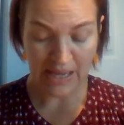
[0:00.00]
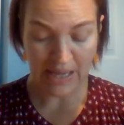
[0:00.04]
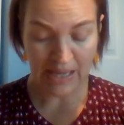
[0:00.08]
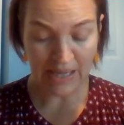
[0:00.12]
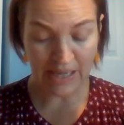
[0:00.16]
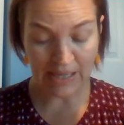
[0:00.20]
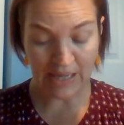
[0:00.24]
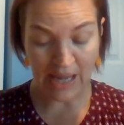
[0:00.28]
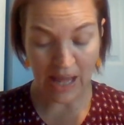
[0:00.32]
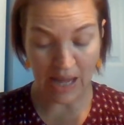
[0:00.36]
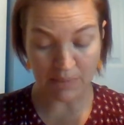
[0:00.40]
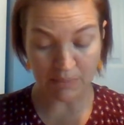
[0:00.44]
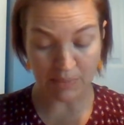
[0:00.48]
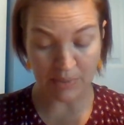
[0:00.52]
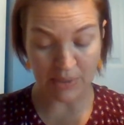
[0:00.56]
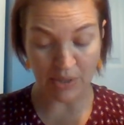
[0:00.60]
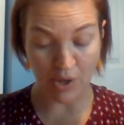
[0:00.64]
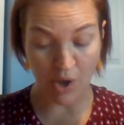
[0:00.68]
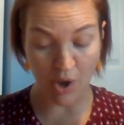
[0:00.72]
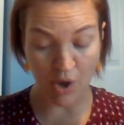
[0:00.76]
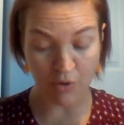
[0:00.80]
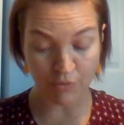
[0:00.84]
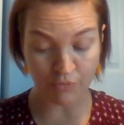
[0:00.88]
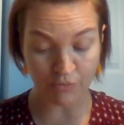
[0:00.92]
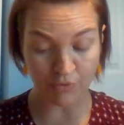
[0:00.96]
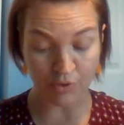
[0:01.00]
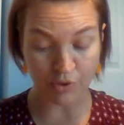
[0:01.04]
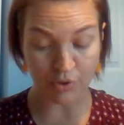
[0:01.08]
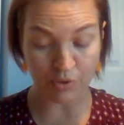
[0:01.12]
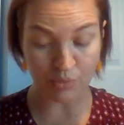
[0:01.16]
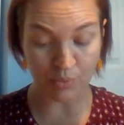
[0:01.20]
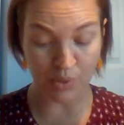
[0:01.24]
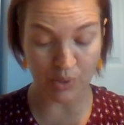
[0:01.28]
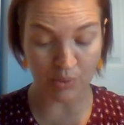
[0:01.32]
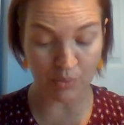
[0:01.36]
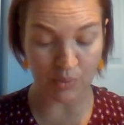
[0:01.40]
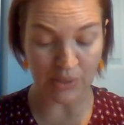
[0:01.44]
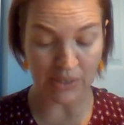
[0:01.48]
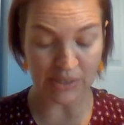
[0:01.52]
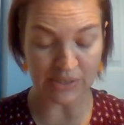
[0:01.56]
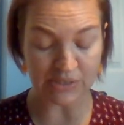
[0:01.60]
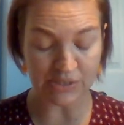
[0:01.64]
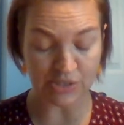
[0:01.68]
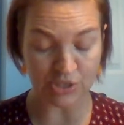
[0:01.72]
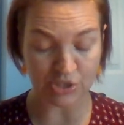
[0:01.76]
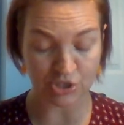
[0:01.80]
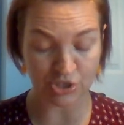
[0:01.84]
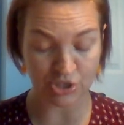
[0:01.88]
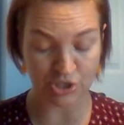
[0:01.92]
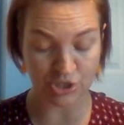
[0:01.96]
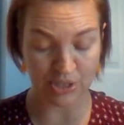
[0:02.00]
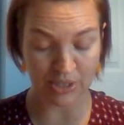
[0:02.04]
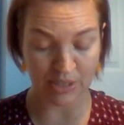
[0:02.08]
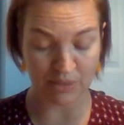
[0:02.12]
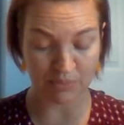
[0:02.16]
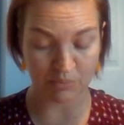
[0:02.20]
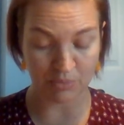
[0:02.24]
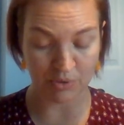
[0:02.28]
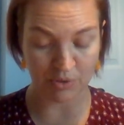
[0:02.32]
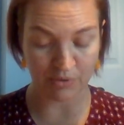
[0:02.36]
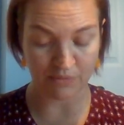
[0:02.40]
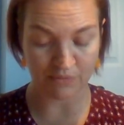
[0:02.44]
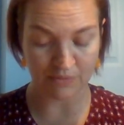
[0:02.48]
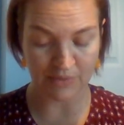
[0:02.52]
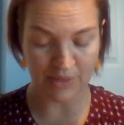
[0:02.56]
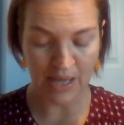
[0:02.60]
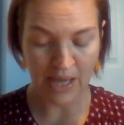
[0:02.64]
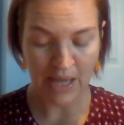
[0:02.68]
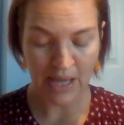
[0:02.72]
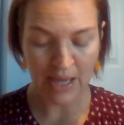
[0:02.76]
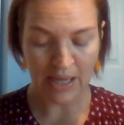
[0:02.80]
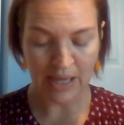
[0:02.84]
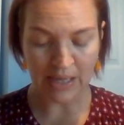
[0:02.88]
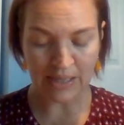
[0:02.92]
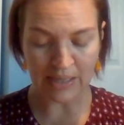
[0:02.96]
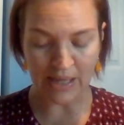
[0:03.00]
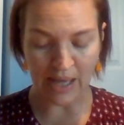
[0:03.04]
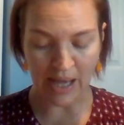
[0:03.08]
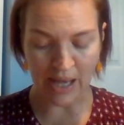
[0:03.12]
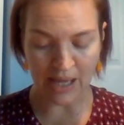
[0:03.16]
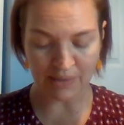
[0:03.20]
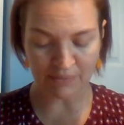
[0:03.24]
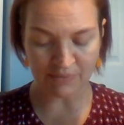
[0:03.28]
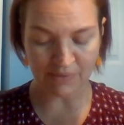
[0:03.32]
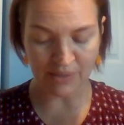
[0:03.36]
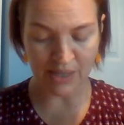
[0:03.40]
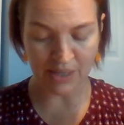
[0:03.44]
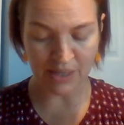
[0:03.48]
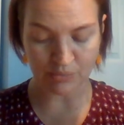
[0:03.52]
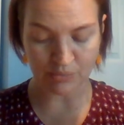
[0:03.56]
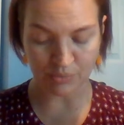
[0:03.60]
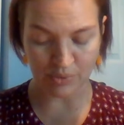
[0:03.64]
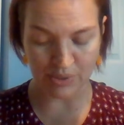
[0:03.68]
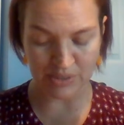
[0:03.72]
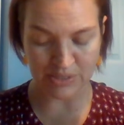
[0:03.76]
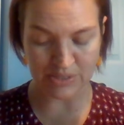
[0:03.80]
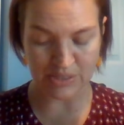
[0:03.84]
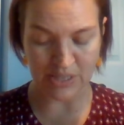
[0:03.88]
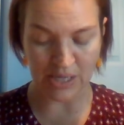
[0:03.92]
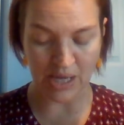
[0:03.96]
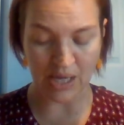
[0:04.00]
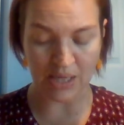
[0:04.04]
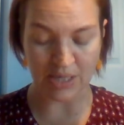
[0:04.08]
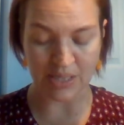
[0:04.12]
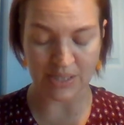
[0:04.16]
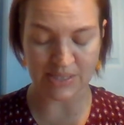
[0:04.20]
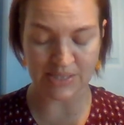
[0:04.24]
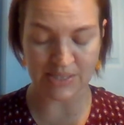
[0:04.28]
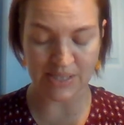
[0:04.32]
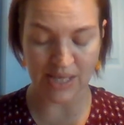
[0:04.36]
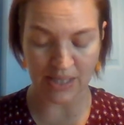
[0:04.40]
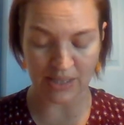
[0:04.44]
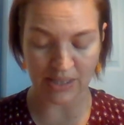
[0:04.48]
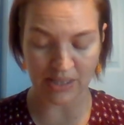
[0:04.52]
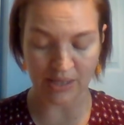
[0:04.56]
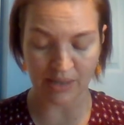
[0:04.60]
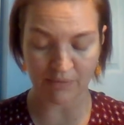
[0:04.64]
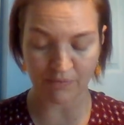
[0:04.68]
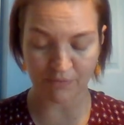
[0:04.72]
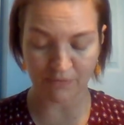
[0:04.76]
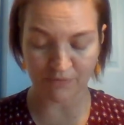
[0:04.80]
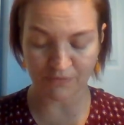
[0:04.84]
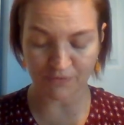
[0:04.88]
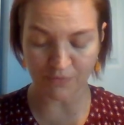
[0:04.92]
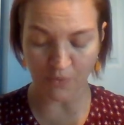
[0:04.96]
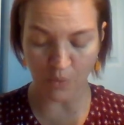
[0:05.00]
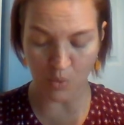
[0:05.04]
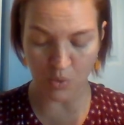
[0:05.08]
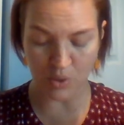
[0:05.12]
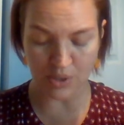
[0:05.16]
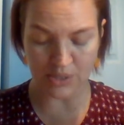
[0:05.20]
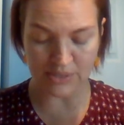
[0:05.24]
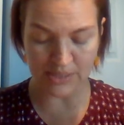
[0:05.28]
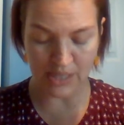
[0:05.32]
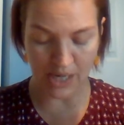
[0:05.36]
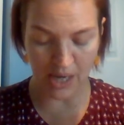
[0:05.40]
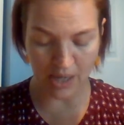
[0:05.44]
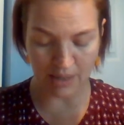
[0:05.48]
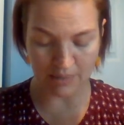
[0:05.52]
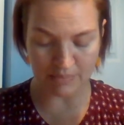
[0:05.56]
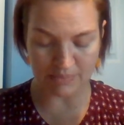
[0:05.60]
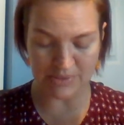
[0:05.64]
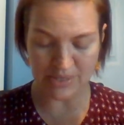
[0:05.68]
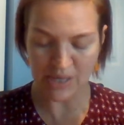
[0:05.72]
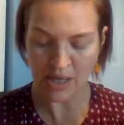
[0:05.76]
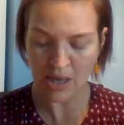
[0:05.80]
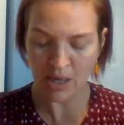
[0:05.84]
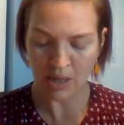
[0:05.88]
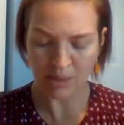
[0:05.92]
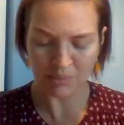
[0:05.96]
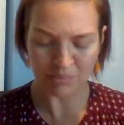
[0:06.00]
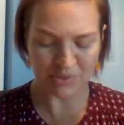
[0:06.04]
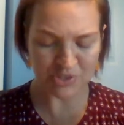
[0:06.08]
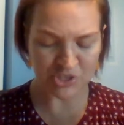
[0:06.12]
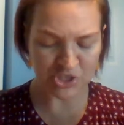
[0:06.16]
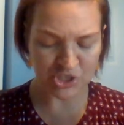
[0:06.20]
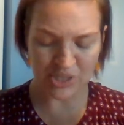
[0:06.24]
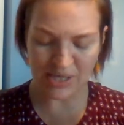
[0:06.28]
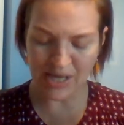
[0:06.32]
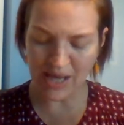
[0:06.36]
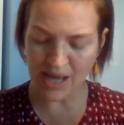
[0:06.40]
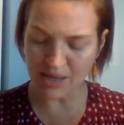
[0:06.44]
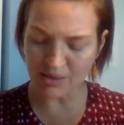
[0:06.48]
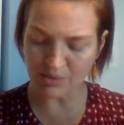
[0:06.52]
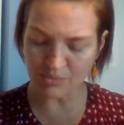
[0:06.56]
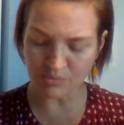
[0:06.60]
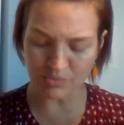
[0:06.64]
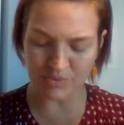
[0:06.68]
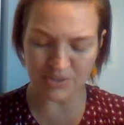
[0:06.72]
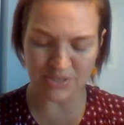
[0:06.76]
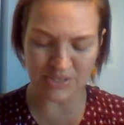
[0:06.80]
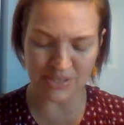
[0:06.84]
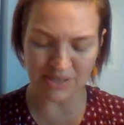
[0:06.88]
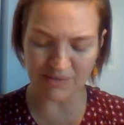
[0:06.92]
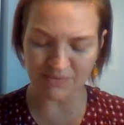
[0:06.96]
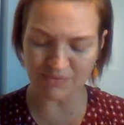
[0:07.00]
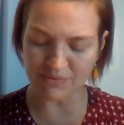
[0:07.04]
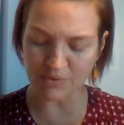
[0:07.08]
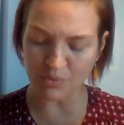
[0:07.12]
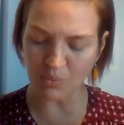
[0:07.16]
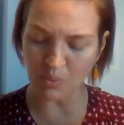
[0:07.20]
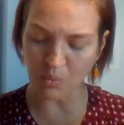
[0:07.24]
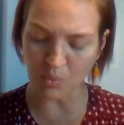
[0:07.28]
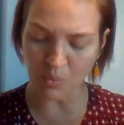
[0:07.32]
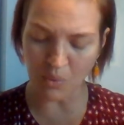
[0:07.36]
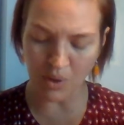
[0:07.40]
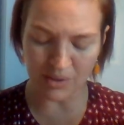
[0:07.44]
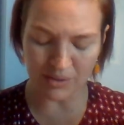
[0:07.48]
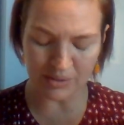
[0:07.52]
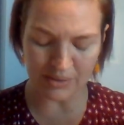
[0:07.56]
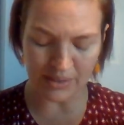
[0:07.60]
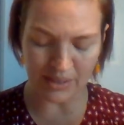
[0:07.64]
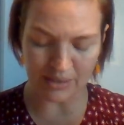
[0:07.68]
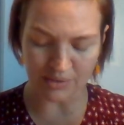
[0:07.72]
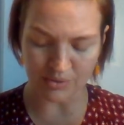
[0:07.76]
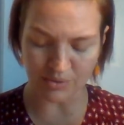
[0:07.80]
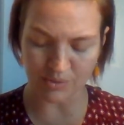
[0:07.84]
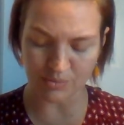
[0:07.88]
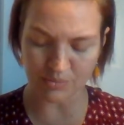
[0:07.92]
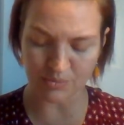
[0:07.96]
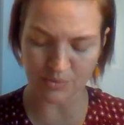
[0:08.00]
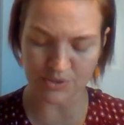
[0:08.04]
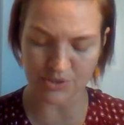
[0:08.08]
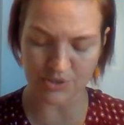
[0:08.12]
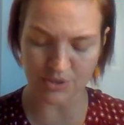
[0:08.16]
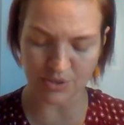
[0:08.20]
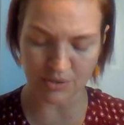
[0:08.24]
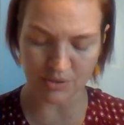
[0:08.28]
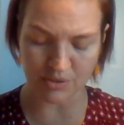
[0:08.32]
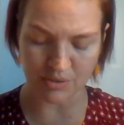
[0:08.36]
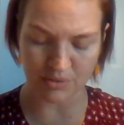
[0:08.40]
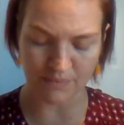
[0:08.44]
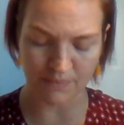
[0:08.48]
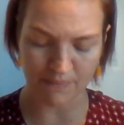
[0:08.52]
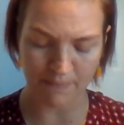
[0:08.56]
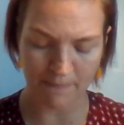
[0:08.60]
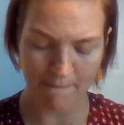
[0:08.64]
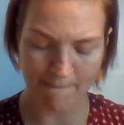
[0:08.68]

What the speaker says: It had been over 3 weeks since she had moved, and Ivy written to Araceli 4 times, but she hadn't received 1 letter in return.